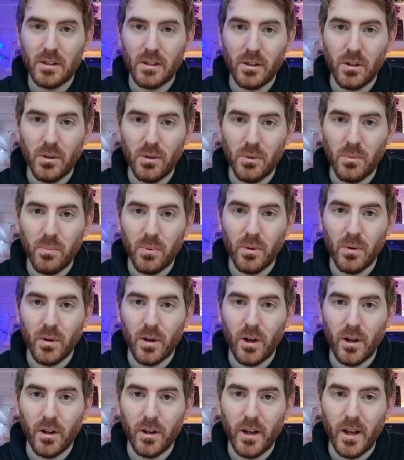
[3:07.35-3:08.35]
you put
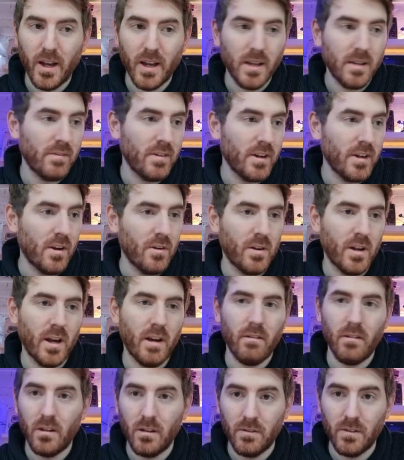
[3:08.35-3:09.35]
on a video
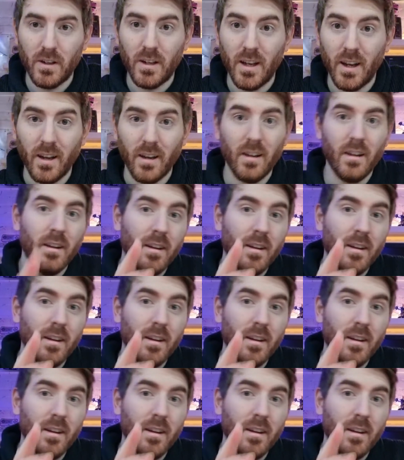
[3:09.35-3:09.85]
diary of the day.